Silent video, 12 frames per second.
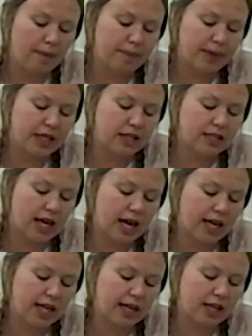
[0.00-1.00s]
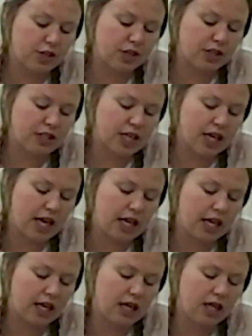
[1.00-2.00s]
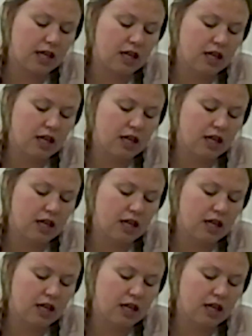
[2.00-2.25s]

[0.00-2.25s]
because I can actually take